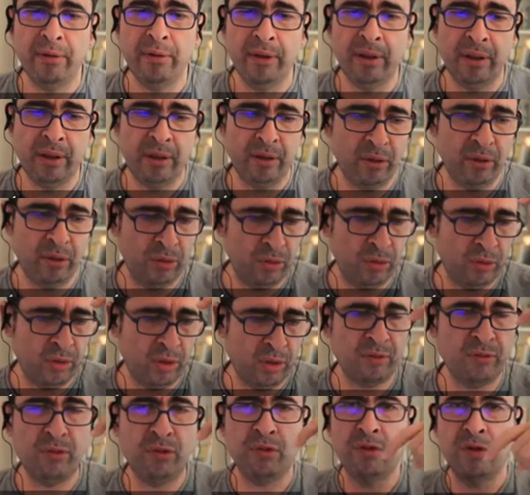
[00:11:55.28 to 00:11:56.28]
You
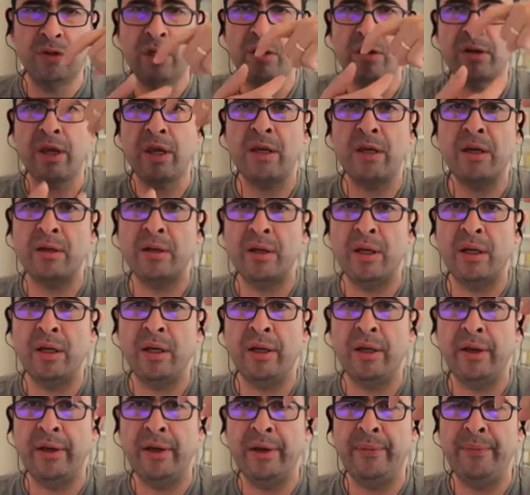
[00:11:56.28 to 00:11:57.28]
have to say,
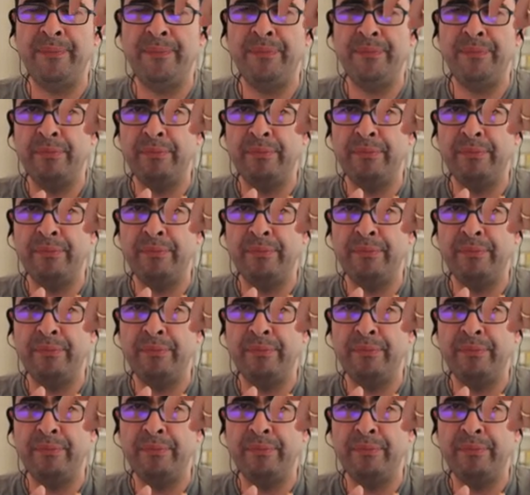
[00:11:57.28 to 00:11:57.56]
okay,